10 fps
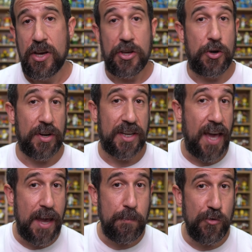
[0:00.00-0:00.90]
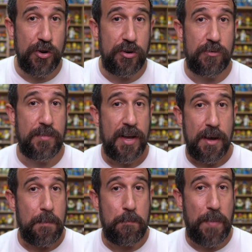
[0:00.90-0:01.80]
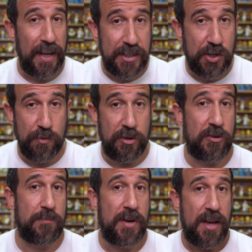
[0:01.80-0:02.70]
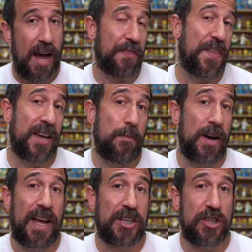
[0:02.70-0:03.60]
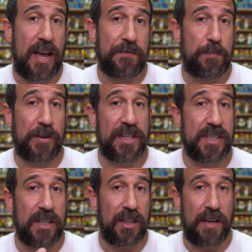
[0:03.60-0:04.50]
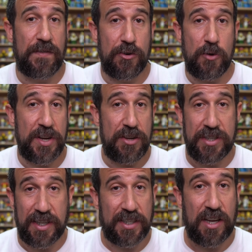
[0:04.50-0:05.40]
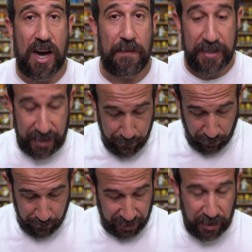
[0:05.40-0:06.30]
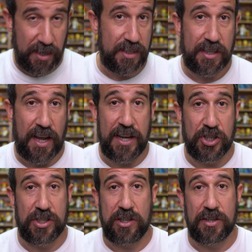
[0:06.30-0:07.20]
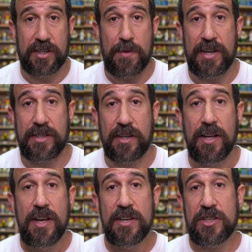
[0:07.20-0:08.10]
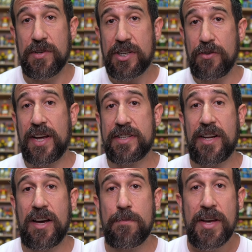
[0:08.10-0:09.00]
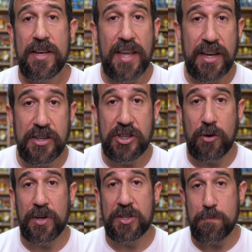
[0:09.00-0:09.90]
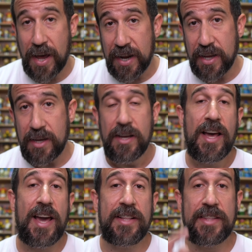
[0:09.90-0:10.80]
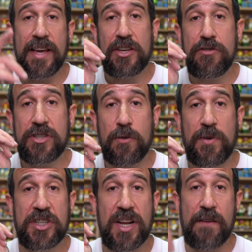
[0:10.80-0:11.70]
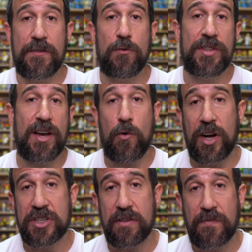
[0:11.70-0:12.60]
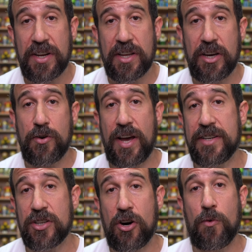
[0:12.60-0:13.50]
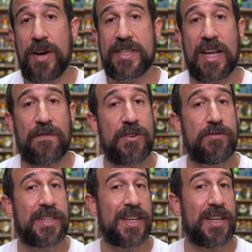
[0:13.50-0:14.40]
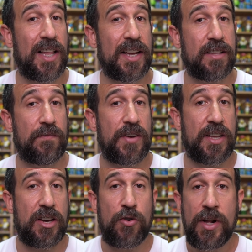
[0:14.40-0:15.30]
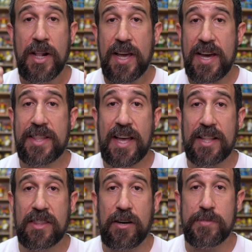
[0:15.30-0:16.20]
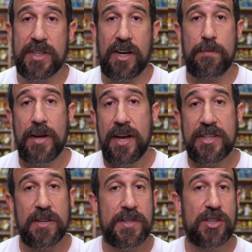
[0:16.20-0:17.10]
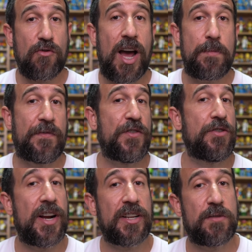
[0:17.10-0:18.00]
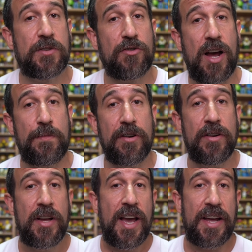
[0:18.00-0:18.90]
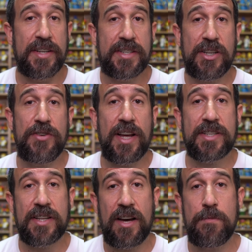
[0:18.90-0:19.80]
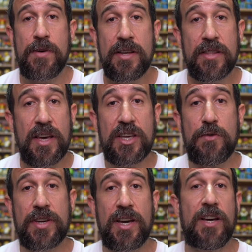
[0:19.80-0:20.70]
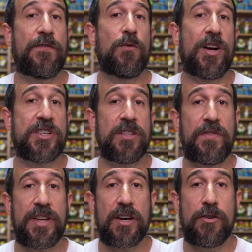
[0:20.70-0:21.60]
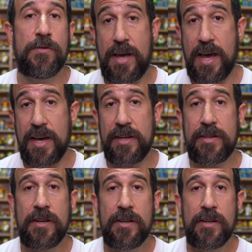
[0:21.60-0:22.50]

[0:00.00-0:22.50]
your game room, bedroom. I think I might actually have to put this in the living room and use this as a coffee table, because it just looks amazing. So until next time, thank you so much, Manny, and thank you so much to everyone that watched the video. And as always, if you did like the video, hit that thumbs up, subscribe if you're not a subscriber, and until next time, thank you again for watching the video, and